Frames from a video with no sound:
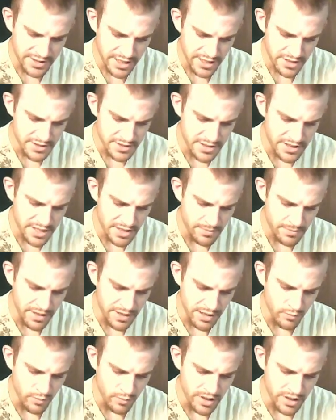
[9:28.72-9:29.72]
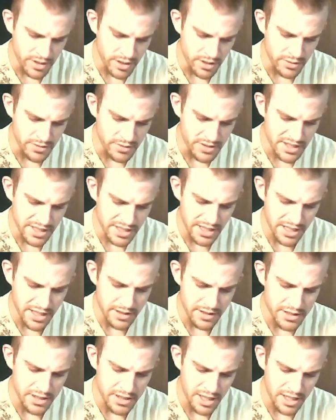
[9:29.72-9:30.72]
they used to sit by the window, singing
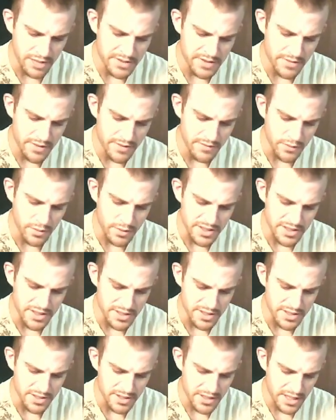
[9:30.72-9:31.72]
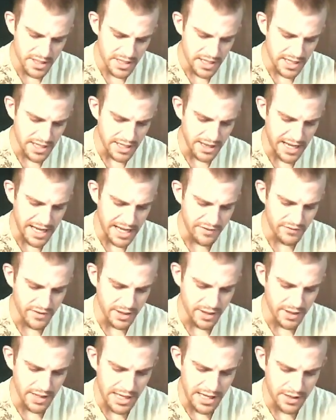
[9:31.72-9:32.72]
at the tops of their voices, and
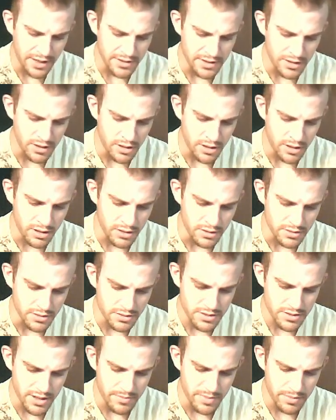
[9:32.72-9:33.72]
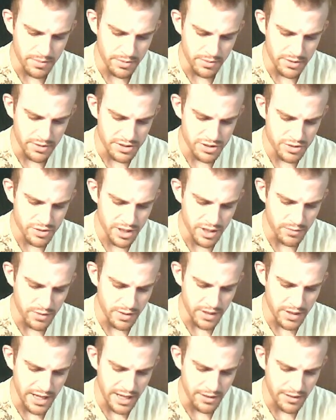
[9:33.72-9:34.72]
laughing loud and long, so that people in the street
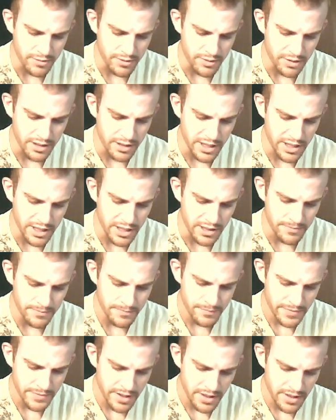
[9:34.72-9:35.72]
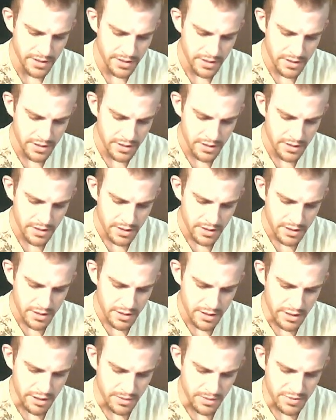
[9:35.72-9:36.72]
would gather and look up.
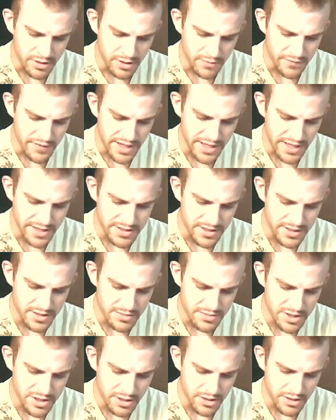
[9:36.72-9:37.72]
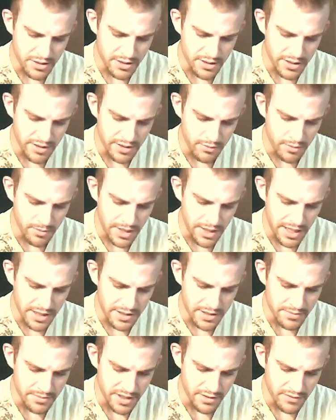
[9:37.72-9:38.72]
Their upturned faces absurdly
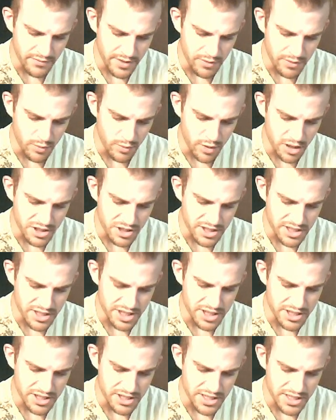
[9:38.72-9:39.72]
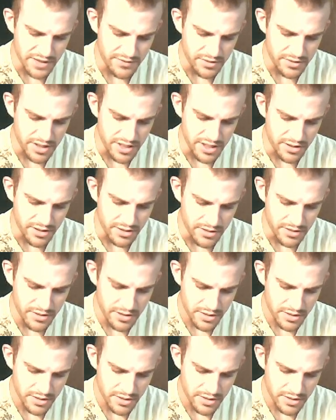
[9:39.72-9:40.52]
reminded me of unwashed dishes after dinner.